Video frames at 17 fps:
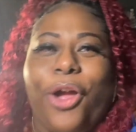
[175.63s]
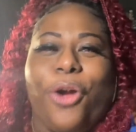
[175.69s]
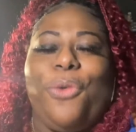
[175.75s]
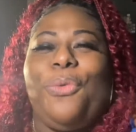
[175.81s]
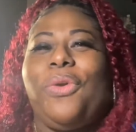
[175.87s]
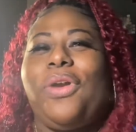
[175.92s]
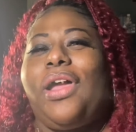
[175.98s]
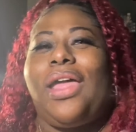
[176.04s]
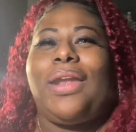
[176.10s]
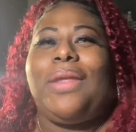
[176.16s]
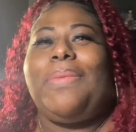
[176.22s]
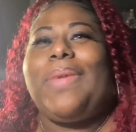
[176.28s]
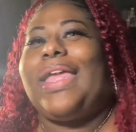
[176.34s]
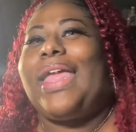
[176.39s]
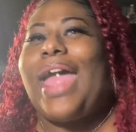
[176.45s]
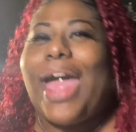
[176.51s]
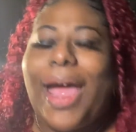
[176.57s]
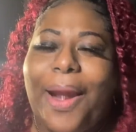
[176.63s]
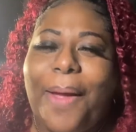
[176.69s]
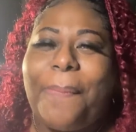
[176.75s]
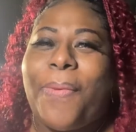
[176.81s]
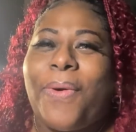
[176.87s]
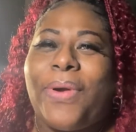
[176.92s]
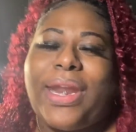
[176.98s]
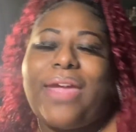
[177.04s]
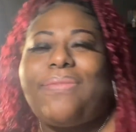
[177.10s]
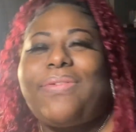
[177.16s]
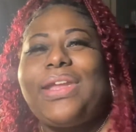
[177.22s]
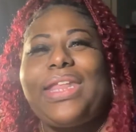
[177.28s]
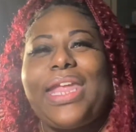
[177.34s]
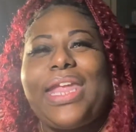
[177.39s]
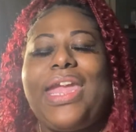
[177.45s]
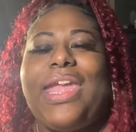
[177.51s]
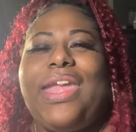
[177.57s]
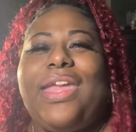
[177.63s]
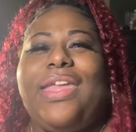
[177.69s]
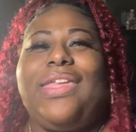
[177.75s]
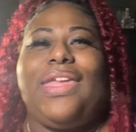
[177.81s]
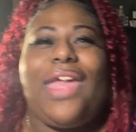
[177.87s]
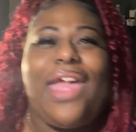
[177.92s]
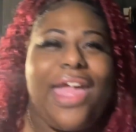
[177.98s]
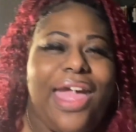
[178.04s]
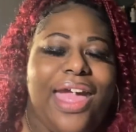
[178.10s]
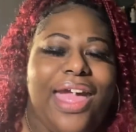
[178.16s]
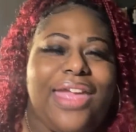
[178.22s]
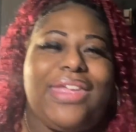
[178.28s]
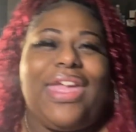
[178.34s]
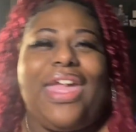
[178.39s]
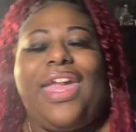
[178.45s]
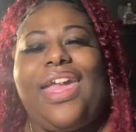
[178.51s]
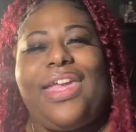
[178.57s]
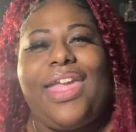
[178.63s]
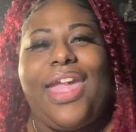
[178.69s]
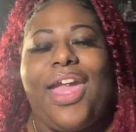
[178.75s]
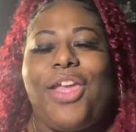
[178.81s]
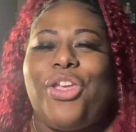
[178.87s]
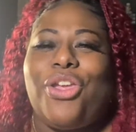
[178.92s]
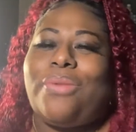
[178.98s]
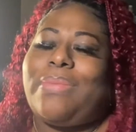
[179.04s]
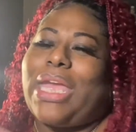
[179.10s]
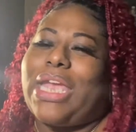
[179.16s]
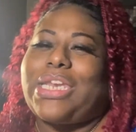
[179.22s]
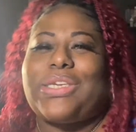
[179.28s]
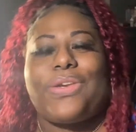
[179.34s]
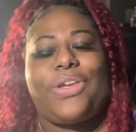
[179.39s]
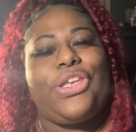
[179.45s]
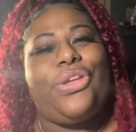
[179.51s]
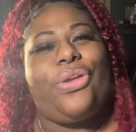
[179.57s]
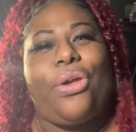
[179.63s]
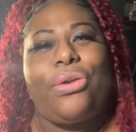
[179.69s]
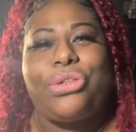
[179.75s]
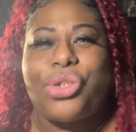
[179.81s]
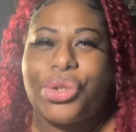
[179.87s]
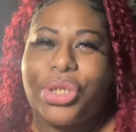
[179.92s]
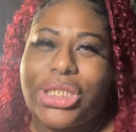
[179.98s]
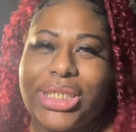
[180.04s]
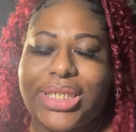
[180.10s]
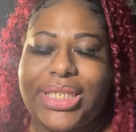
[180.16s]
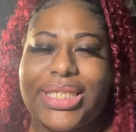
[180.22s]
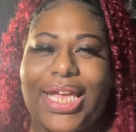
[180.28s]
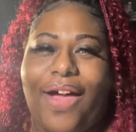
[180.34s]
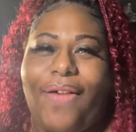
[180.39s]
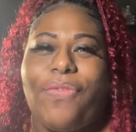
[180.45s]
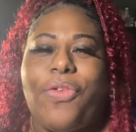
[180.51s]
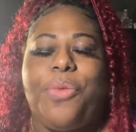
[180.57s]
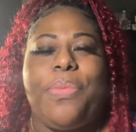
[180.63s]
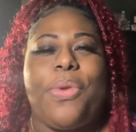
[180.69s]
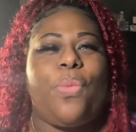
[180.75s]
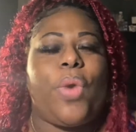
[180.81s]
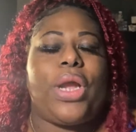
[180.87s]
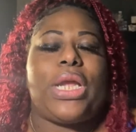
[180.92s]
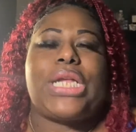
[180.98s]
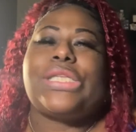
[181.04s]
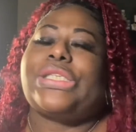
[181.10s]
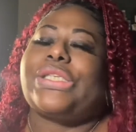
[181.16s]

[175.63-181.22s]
We're gonna be caught up on everything. Yeah, you make sure you go treat yourself. You've been working